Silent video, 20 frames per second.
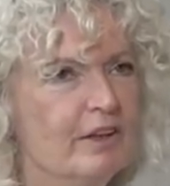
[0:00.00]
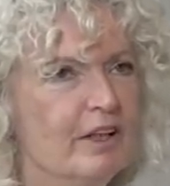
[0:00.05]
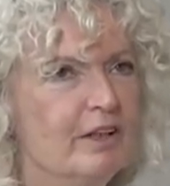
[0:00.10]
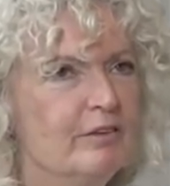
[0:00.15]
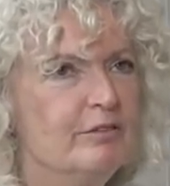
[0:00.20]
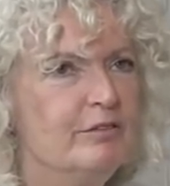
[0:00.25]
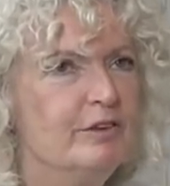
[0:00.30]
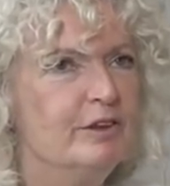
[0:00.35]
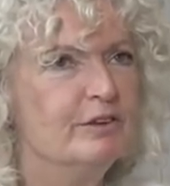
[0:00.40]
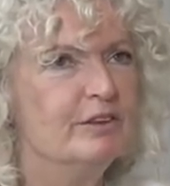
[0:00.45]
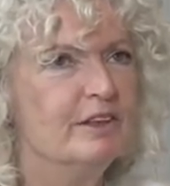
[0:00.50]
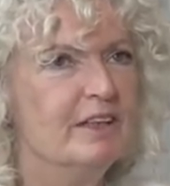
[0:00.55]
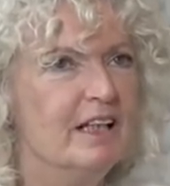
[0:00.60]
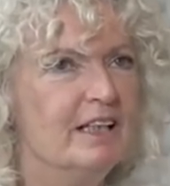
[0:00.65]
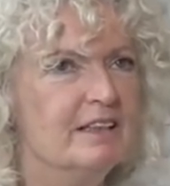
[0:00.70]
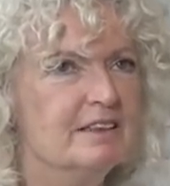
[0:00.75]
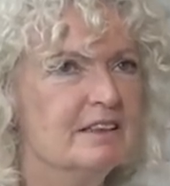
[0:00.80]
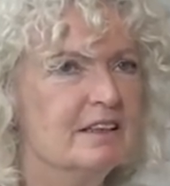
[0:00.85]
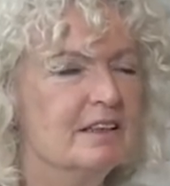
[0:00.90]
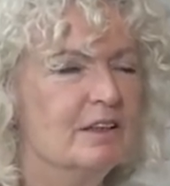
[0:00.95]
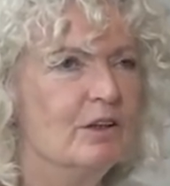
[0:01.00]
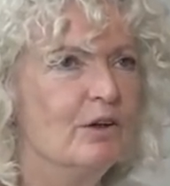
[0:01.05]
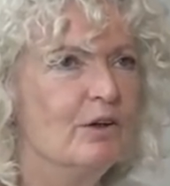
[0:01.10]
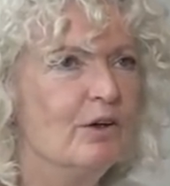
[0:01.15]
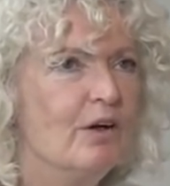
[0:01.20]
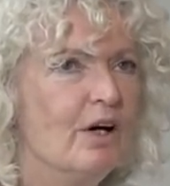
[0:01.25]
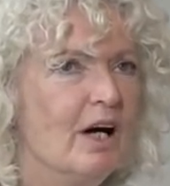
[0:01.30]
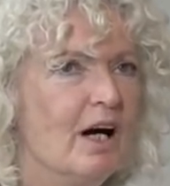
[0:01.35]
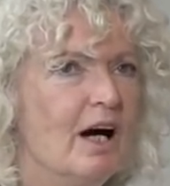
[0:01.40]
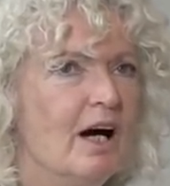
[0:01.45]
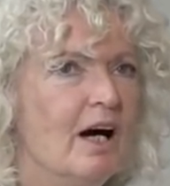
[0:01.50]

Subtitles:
a few days ago